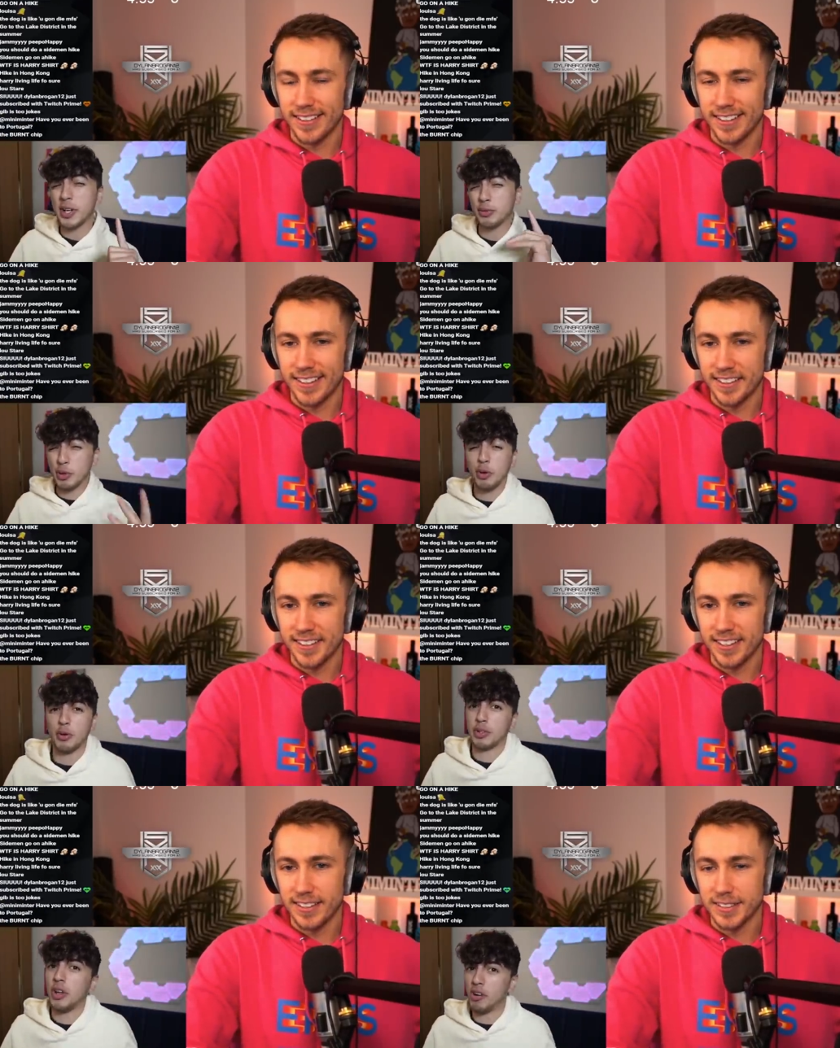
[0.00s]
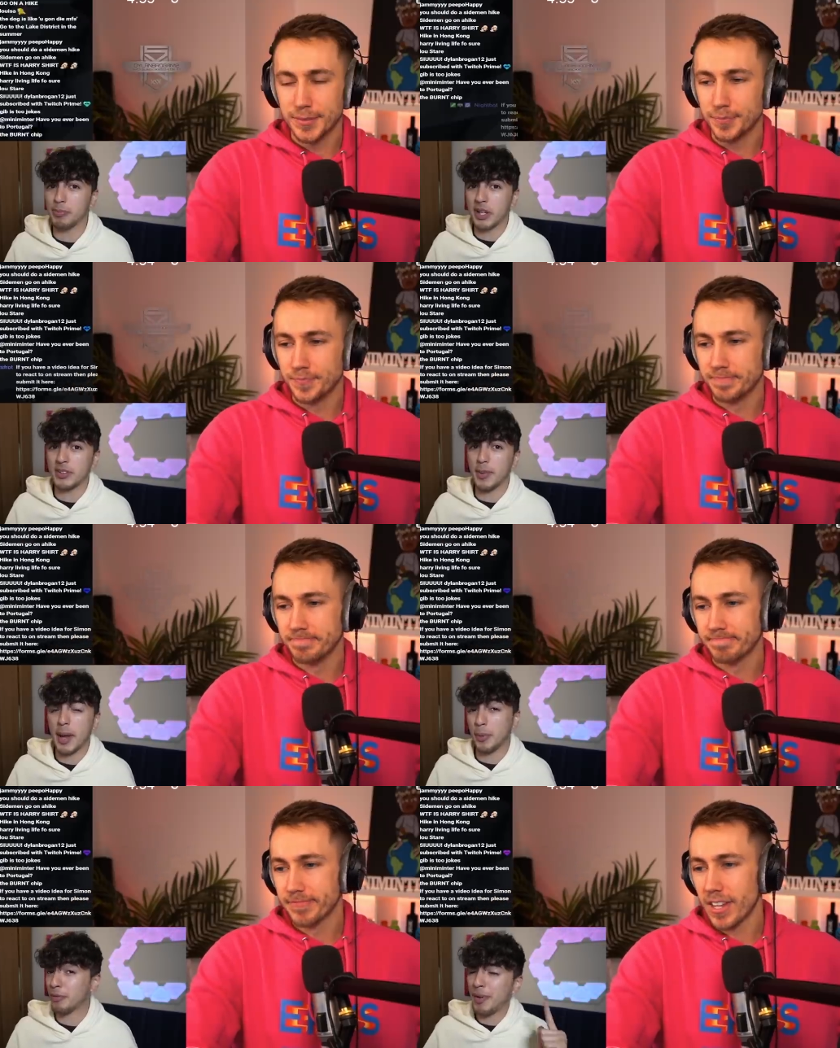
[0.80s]
Speaker 1: videos do cost a lot of money to
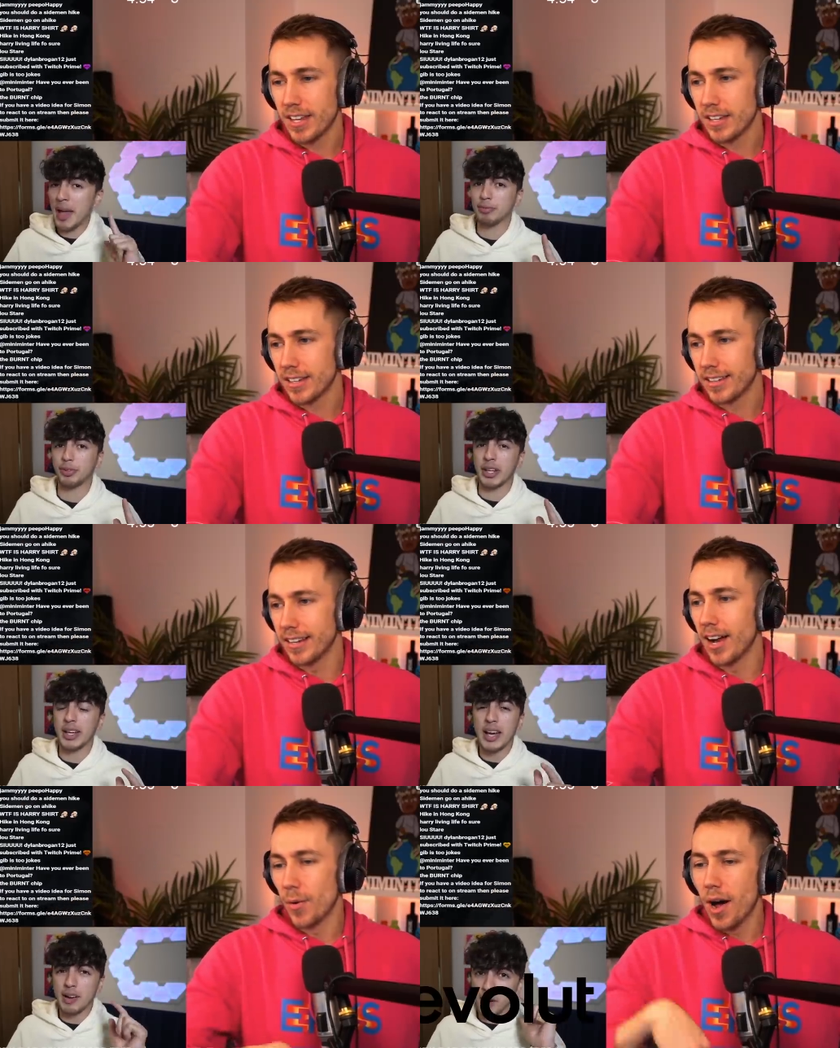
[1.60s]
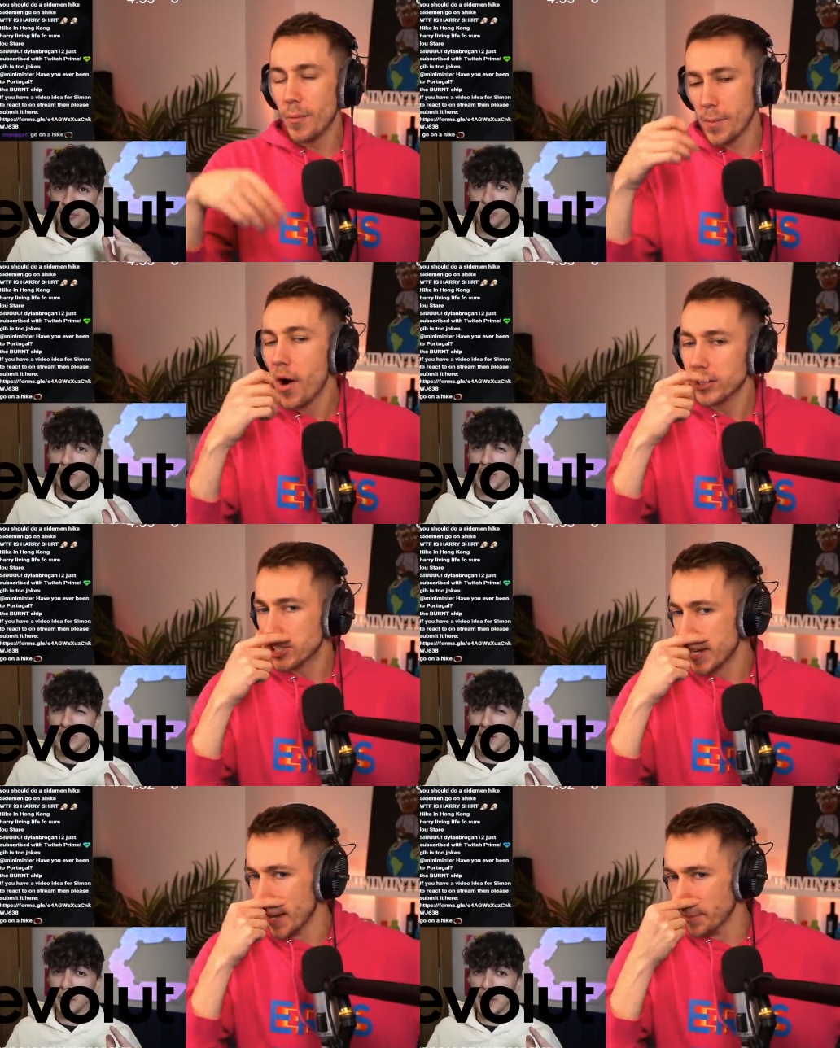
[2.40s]
make, but thankfully... You know what? We're watching
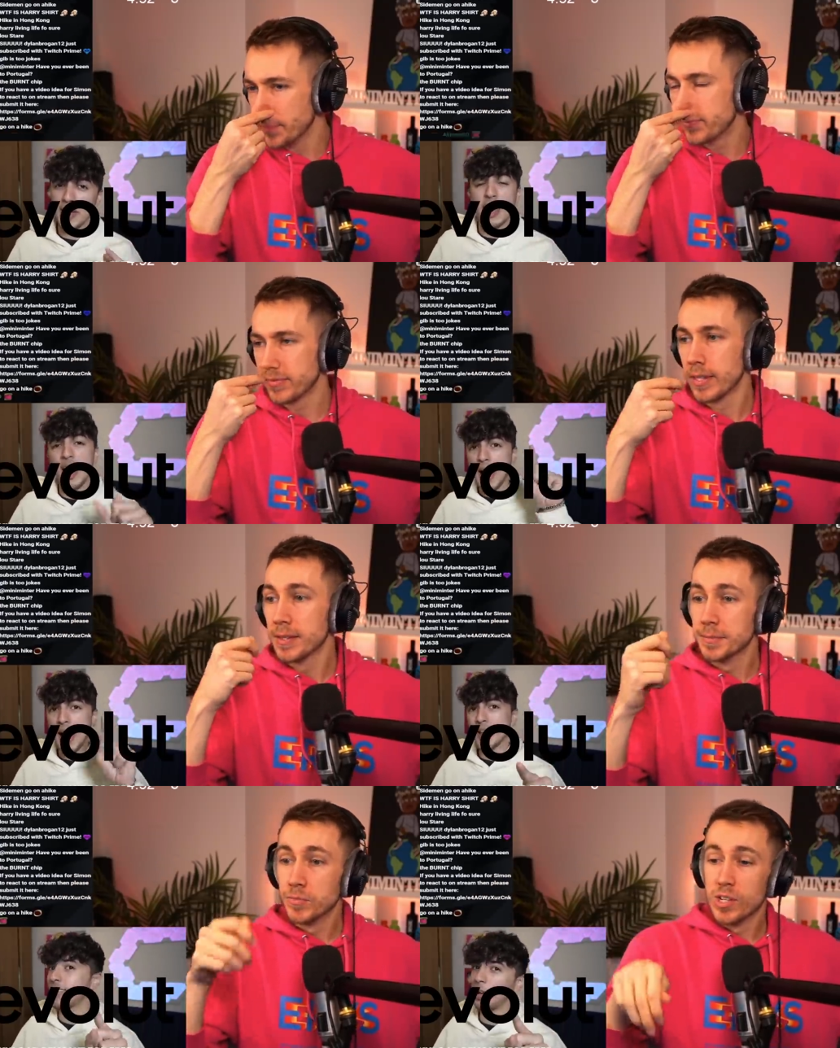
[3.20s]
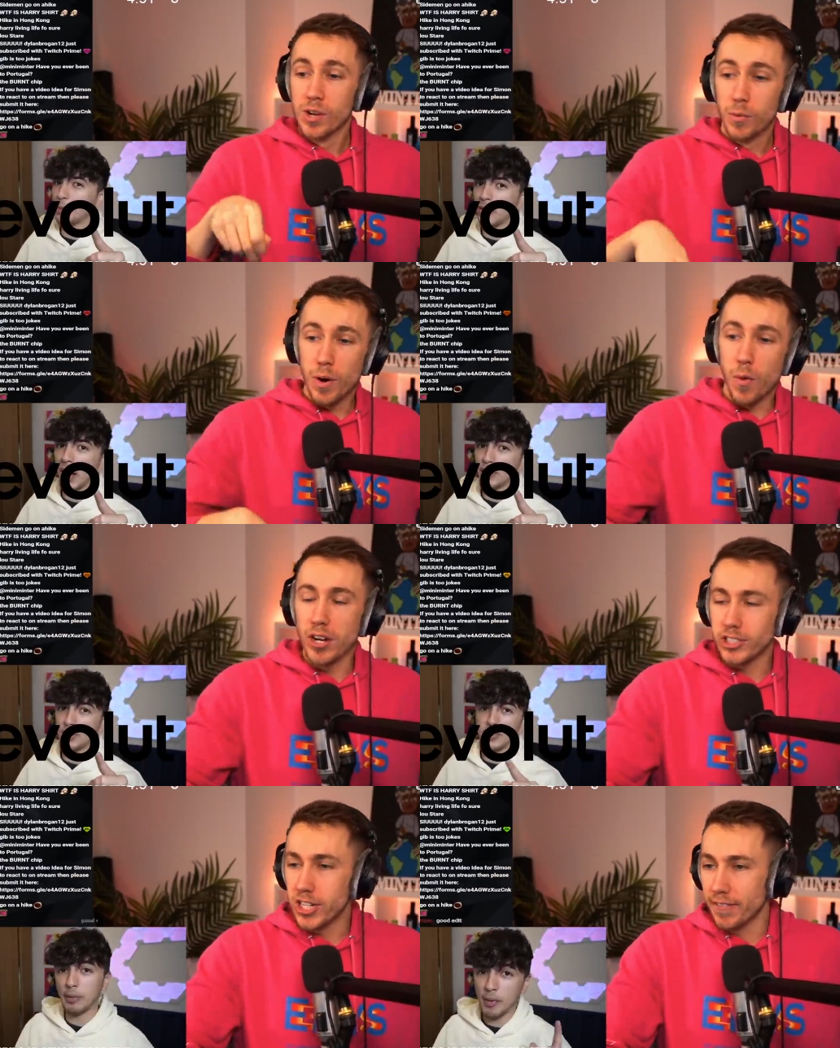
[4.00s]
it. Help me and to help We're
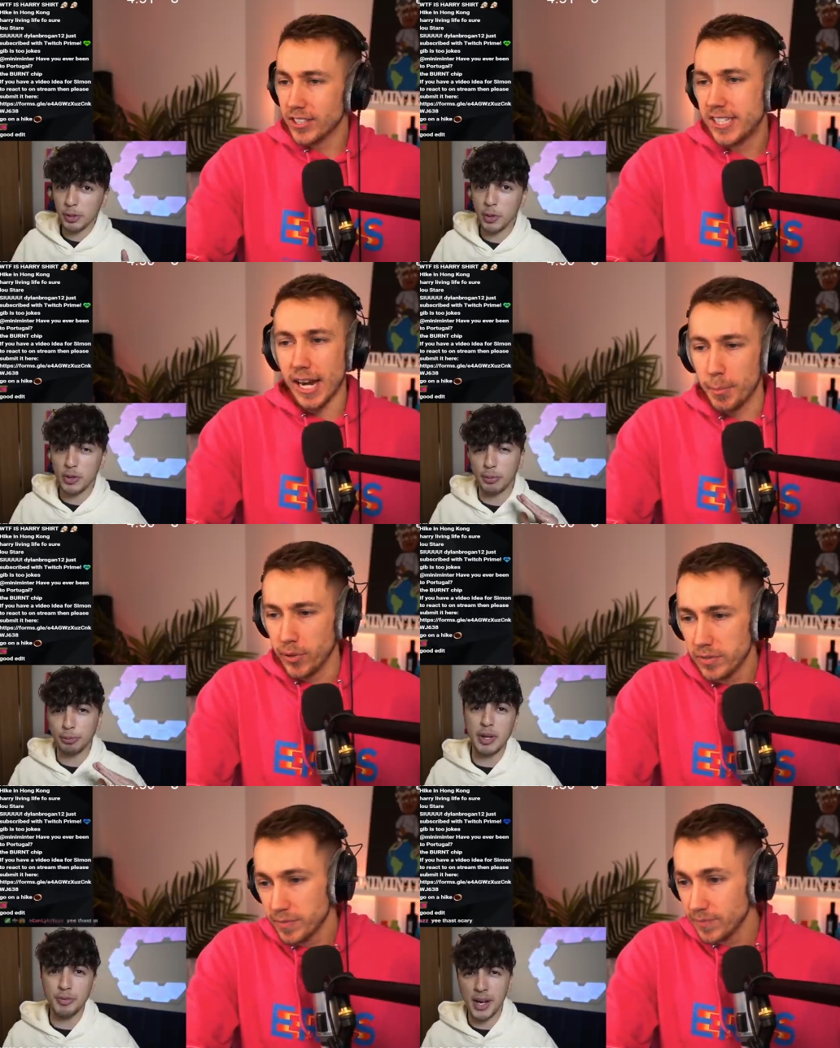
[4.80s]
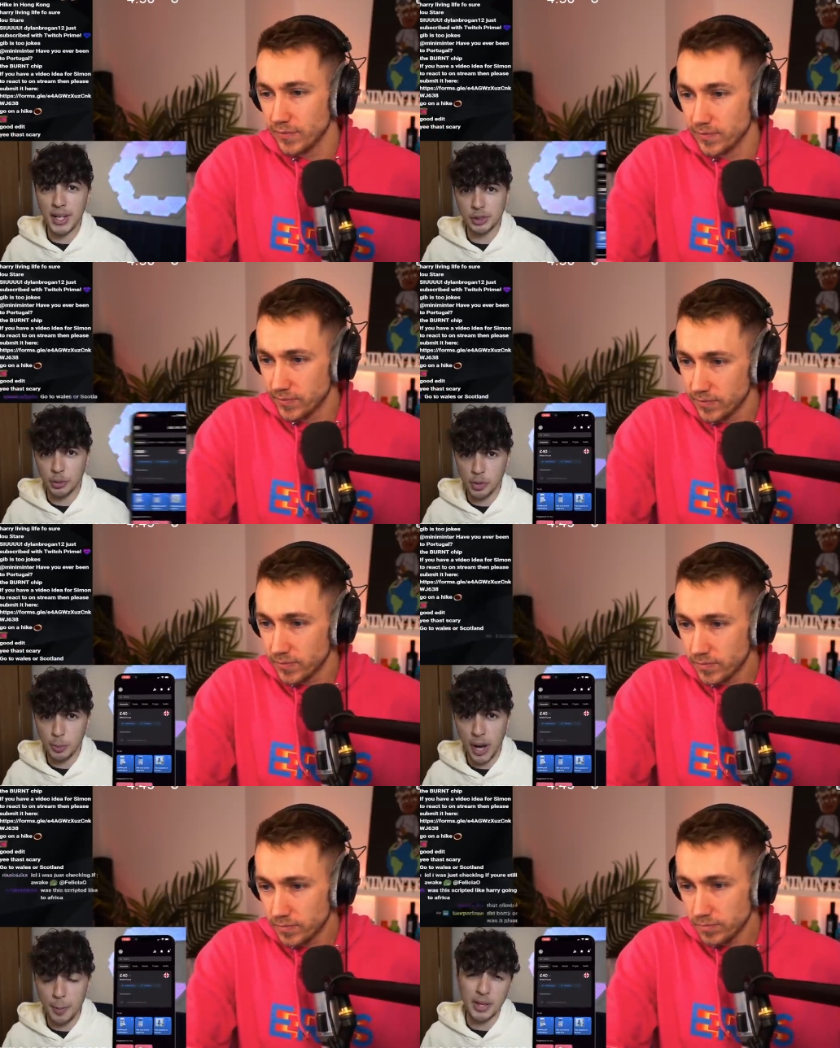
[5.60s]
watching it for Chip. It's a free financial super app.